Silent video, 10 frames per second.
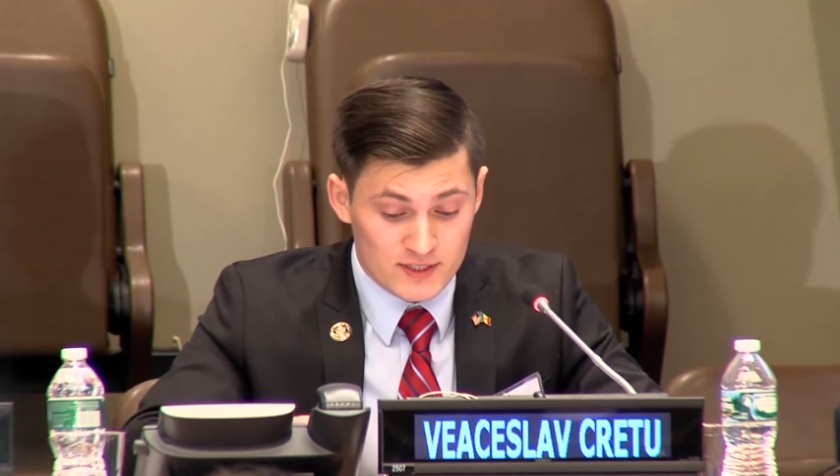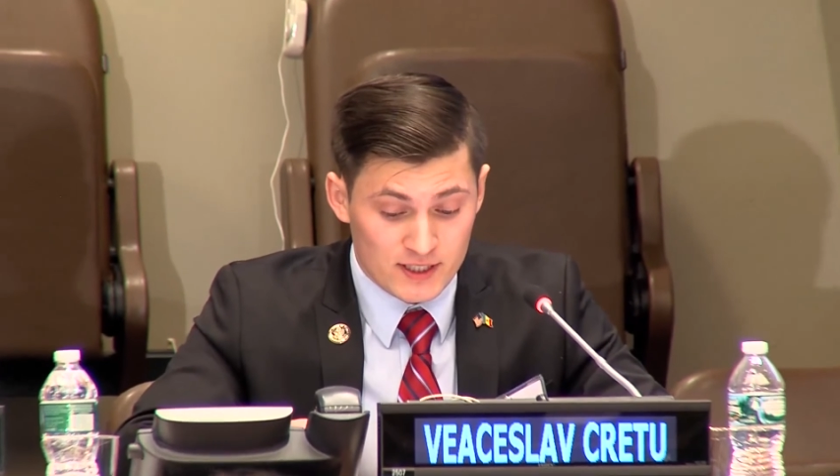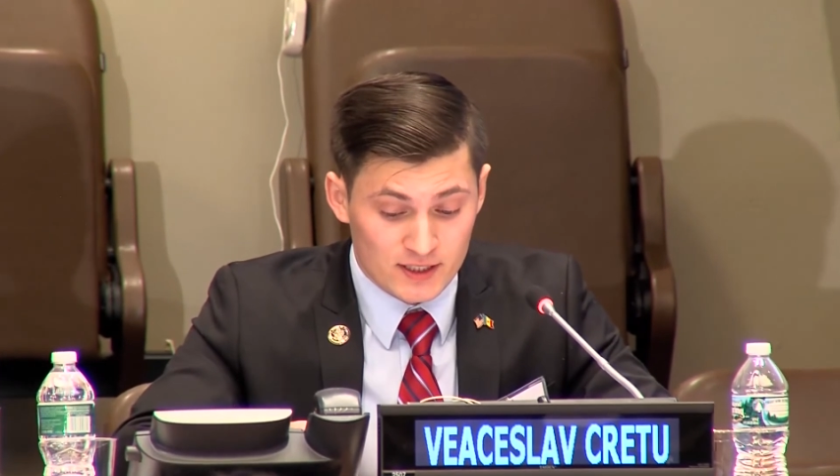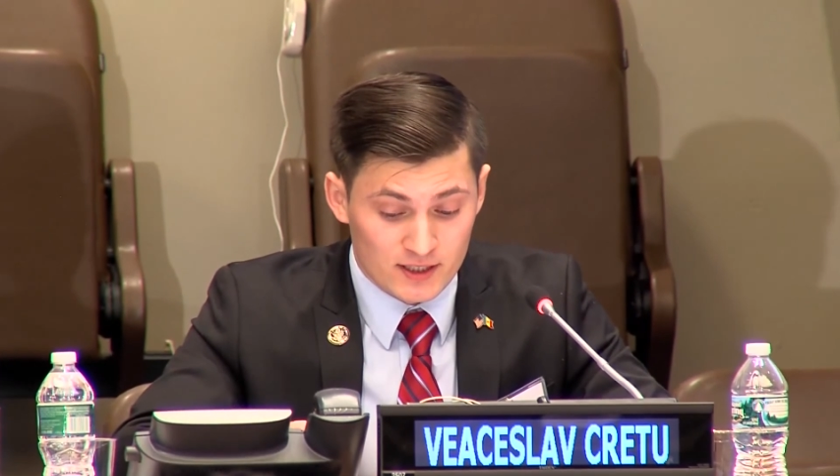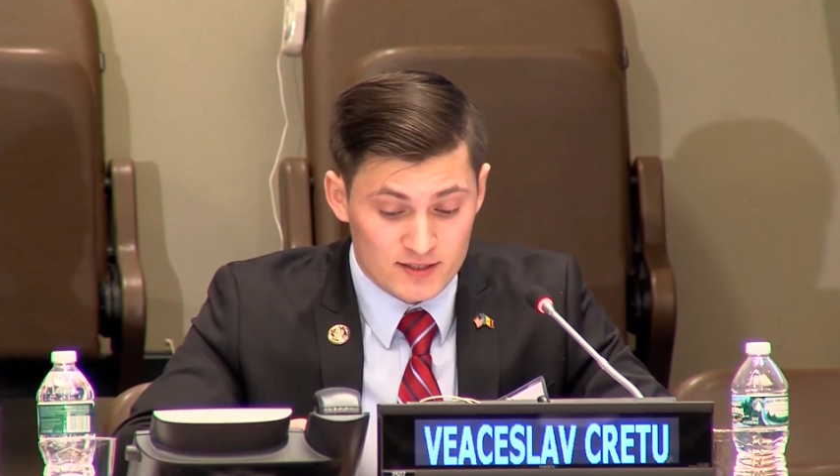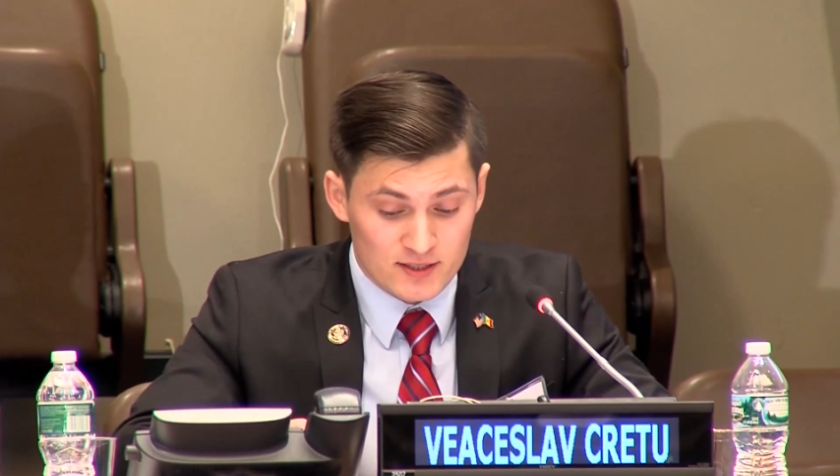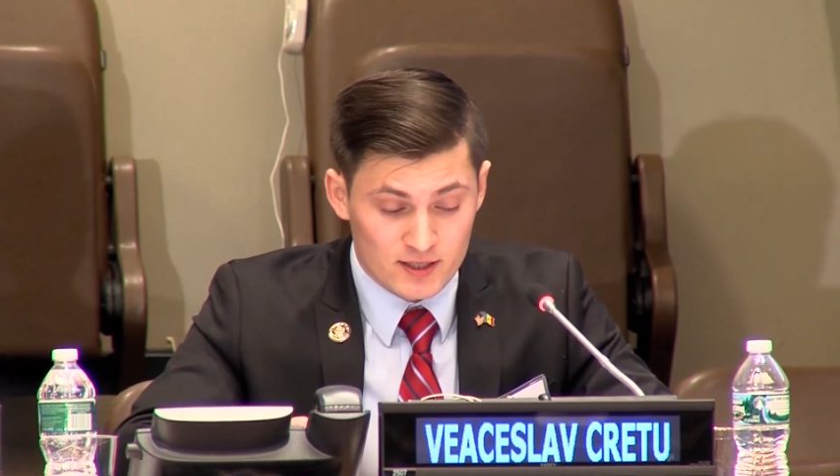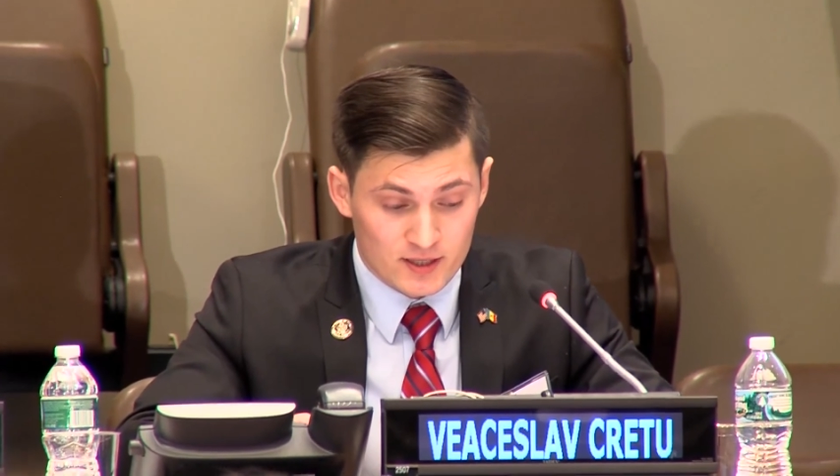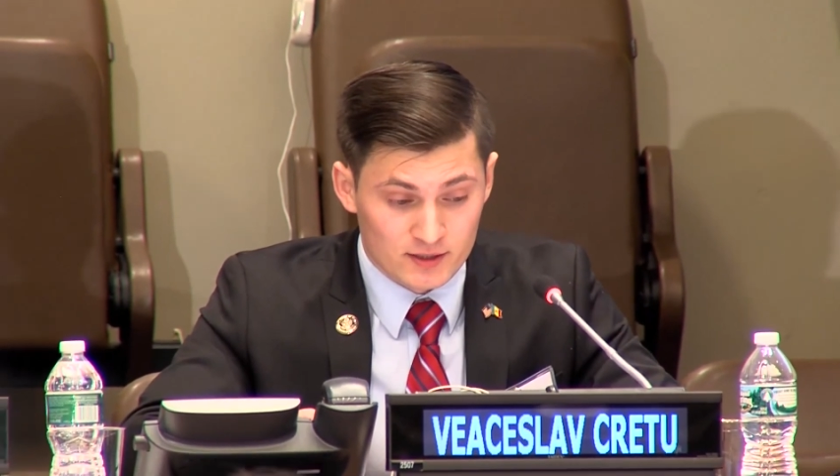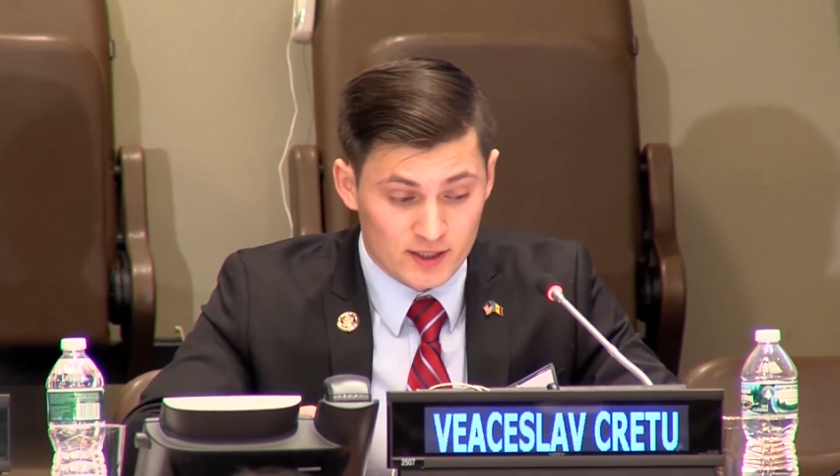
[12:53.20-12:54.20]
seen, it's
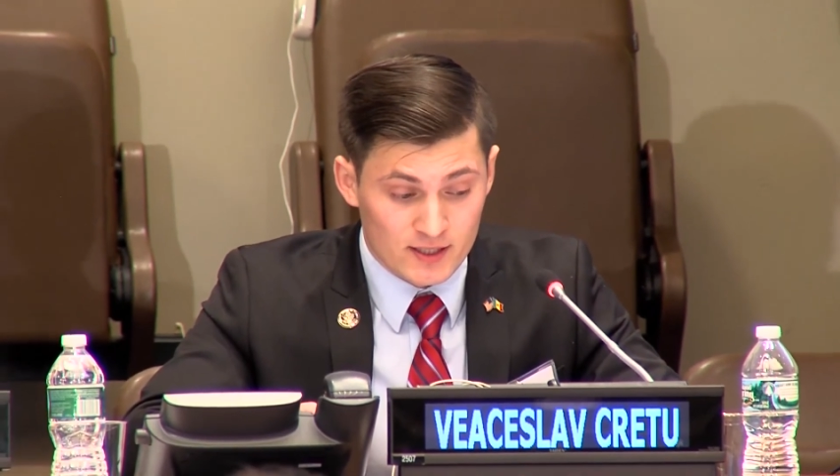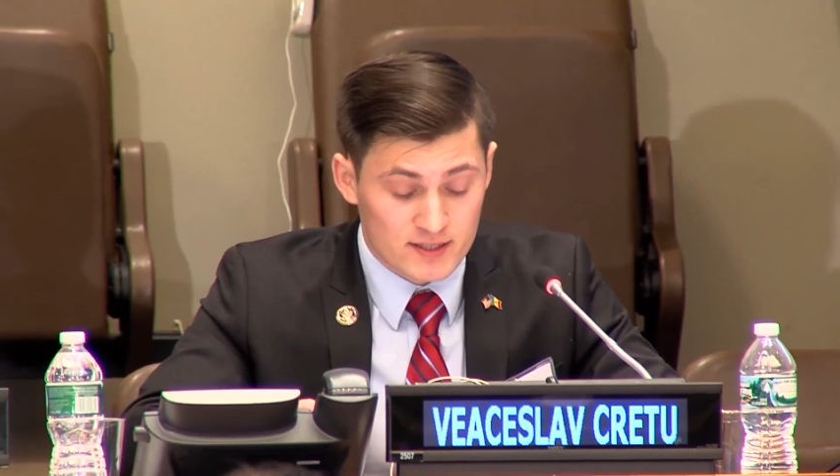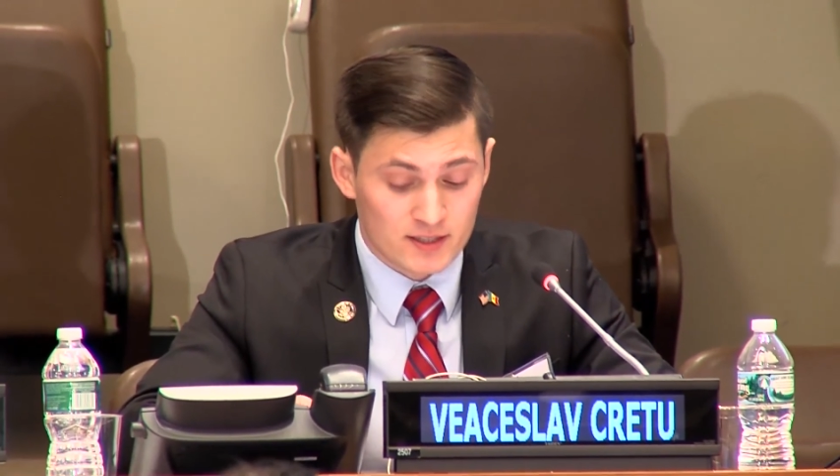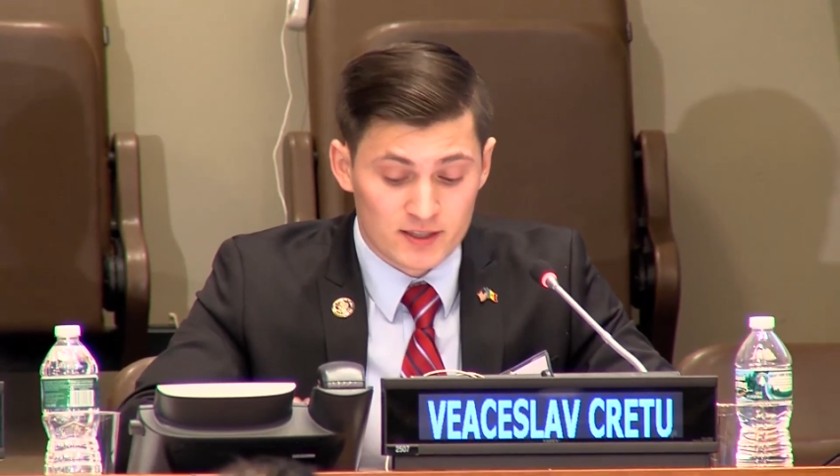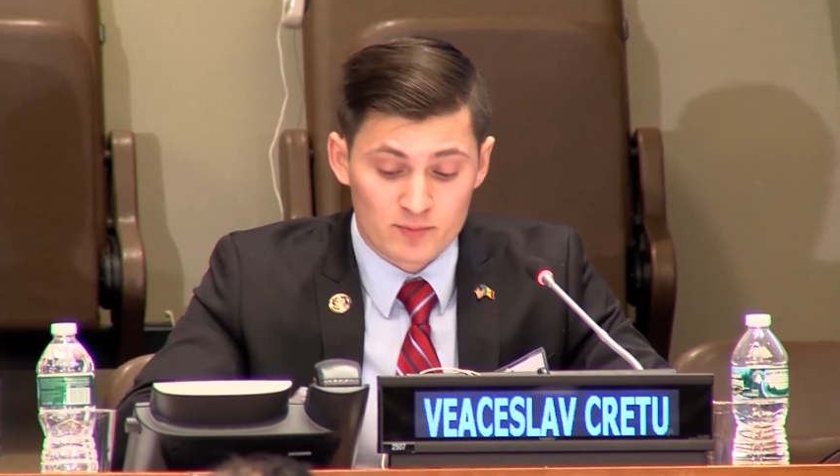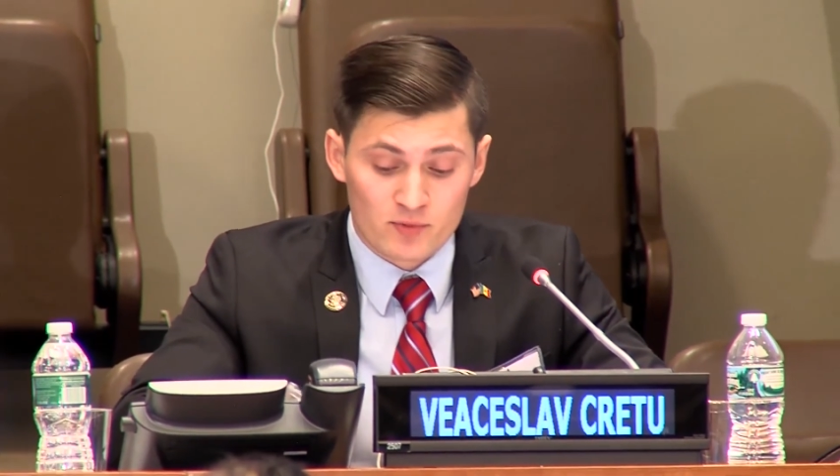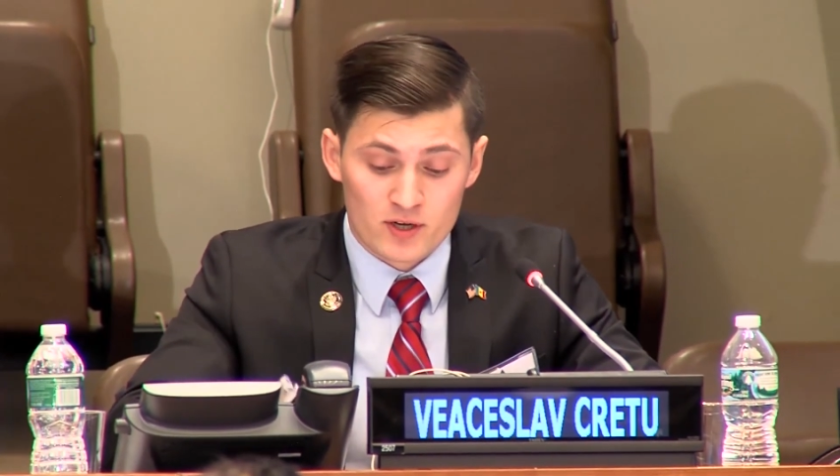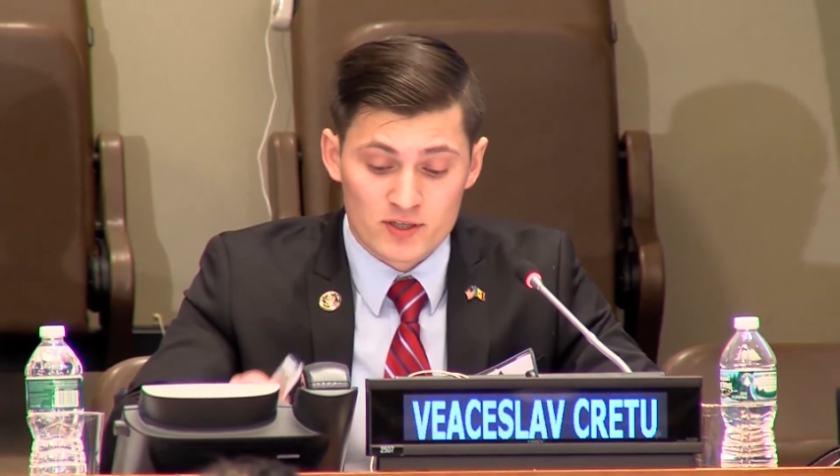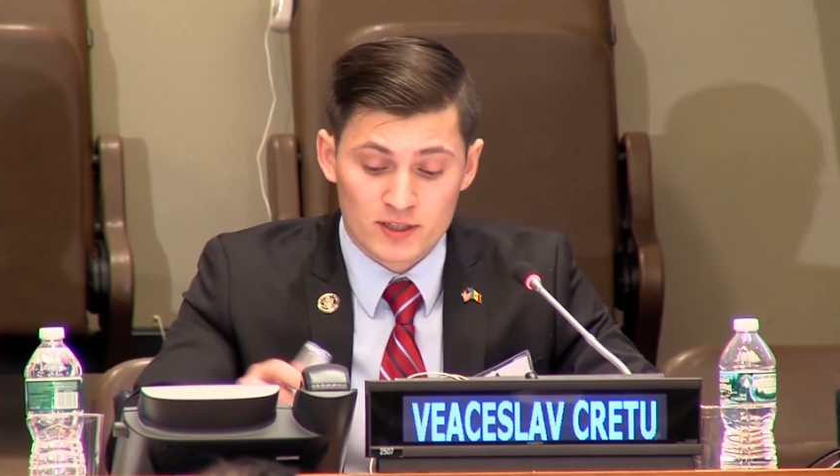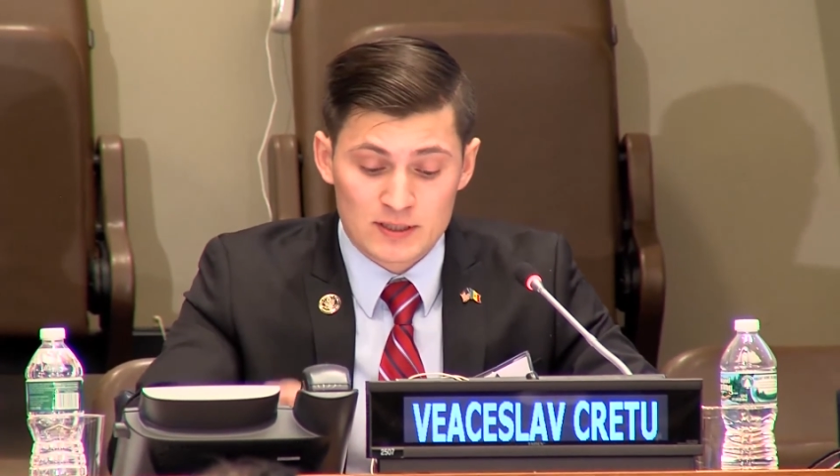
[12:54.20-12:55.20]
an ICT
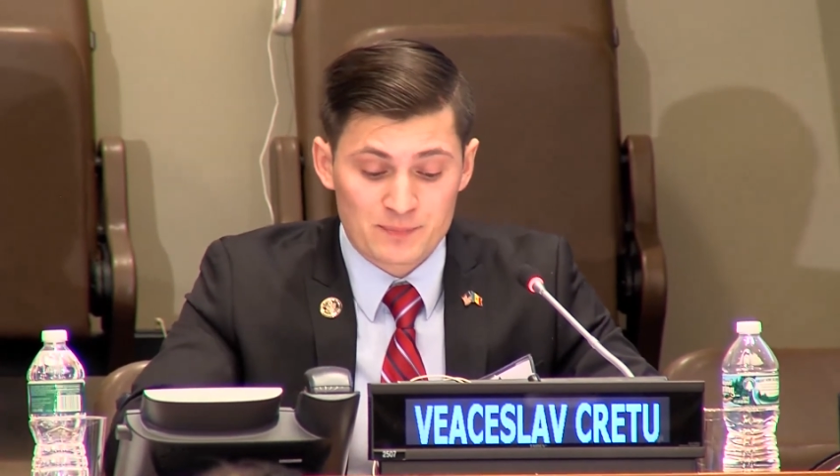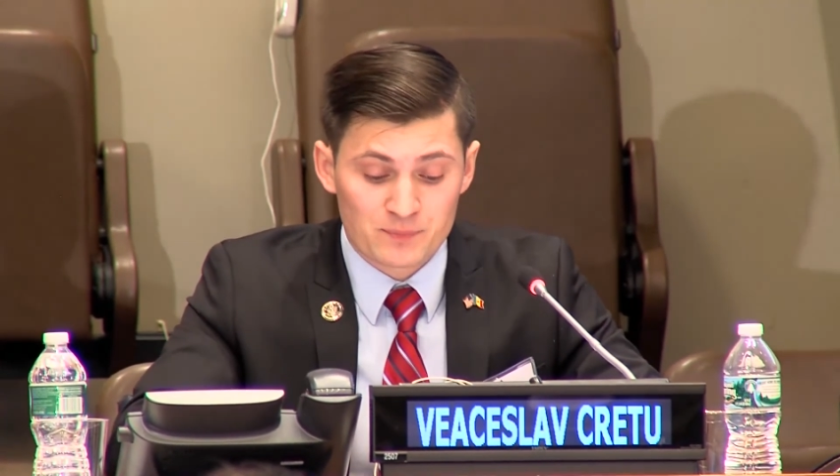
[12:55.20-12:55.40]
project